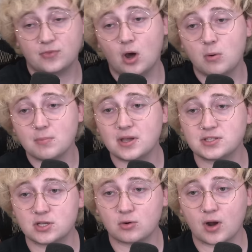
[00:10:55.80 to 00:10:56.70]
No more
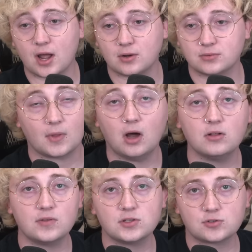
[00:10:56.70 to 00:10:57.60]
messing around.
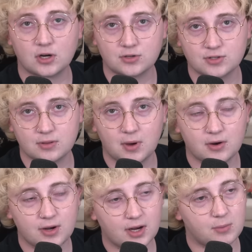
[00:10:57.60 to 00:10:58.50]
All of the instructors of the
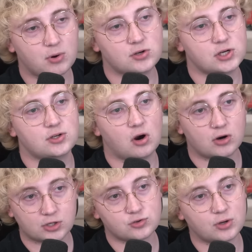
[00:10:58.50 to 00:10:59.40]
Modern Day Night Project
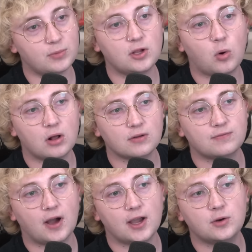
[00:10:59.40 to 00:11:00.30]
are extremely
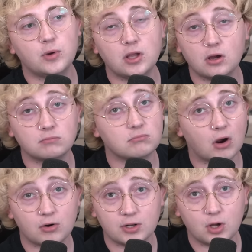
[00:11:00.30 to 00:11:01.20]
qualified. We
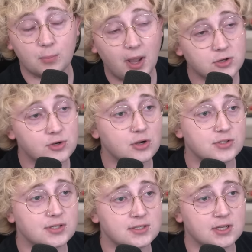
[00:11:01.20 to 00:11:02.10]
already know
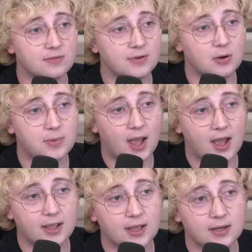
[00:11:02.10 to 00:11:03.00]
Bedros, the self-help
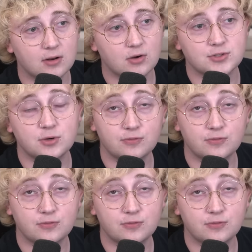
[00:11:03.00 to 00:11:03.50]
guy, and also